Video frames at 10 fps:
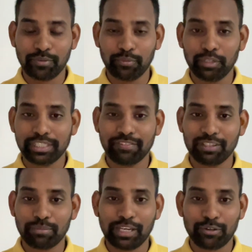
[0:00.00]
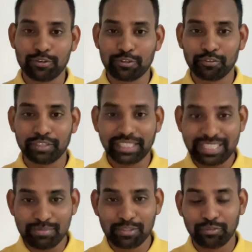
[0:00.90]
working with Microsoft
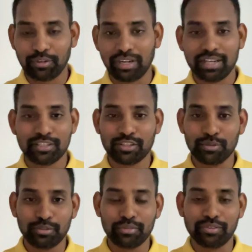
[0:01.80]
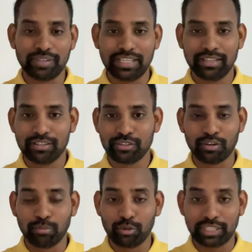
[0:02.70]
Teams for last 2 to 3 years or
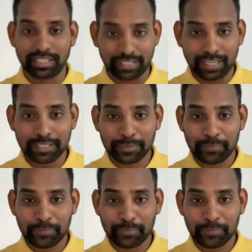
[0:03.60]
more than that.